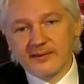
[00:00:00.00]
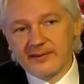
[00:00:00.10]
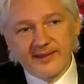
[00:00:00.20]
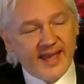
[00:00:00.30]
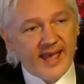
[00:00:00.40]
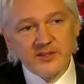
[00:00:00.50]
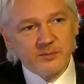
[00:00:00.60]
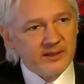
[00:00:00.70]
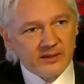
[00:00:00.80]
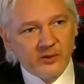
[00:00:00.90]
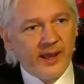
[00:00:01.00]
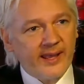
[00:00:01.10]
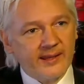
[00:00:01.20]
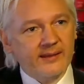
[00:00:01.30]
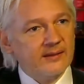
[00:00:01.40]
that there has been no
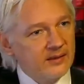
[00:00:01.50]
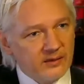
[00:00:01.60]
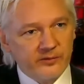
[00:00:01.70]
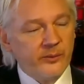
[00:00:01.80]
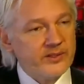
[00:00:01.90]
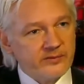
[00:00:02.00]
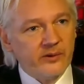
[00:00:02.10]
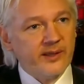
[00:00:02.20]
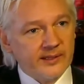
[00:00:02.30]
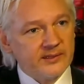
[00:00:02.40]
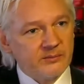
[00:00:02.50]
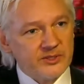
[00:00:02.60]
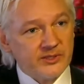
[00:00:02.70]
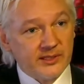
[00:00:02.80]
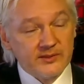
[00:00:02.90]
hacking of US vote counting machines. No
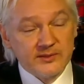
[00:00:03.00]
evidence of